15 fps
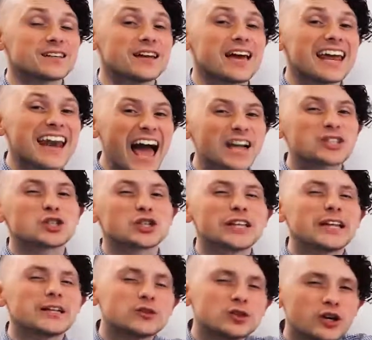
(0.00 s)
It
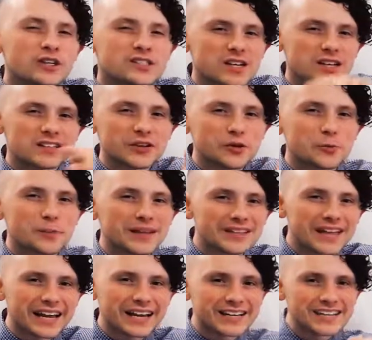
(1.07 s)
actually looks a little bit
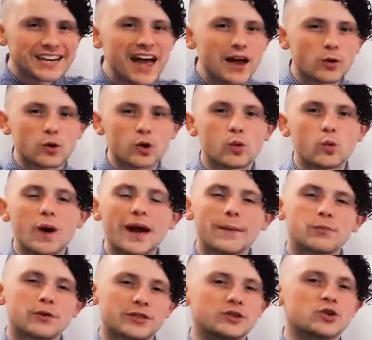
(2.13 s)
like a net or a web
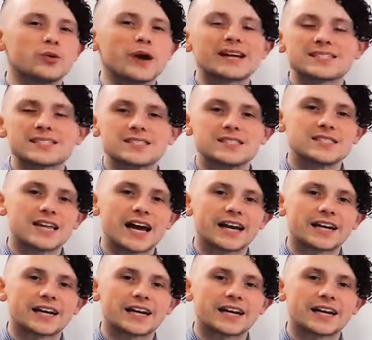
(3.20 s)
with the two X's inside.